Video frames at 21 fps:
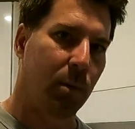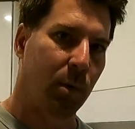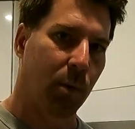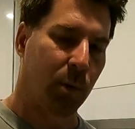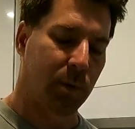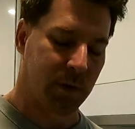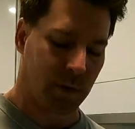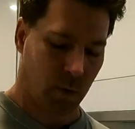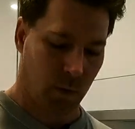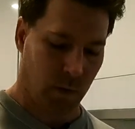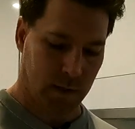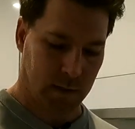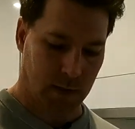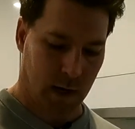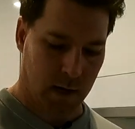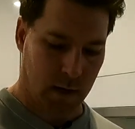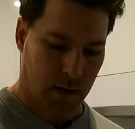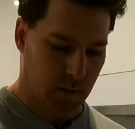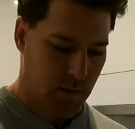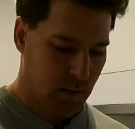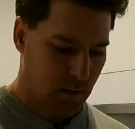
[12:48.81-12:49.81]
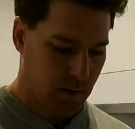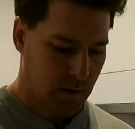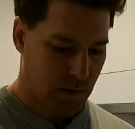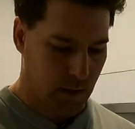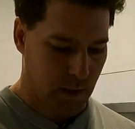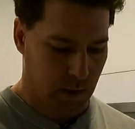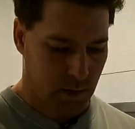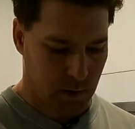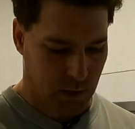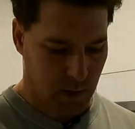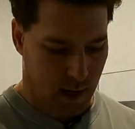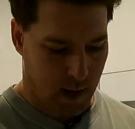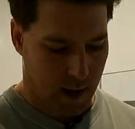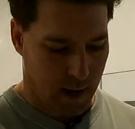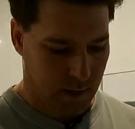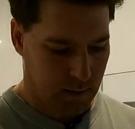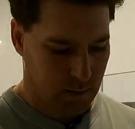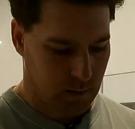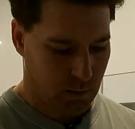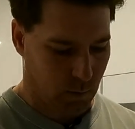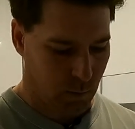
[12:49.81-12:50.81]
but we'll squeeze that into the dish
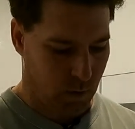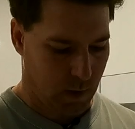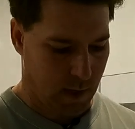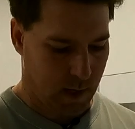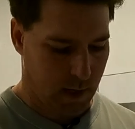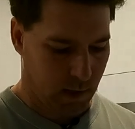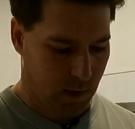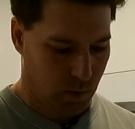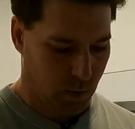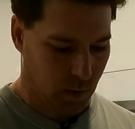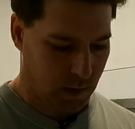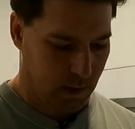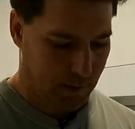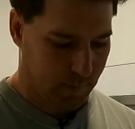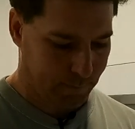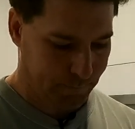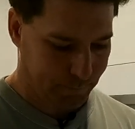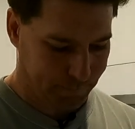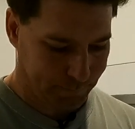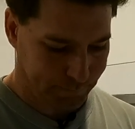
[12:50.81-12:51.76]
as we're cooking.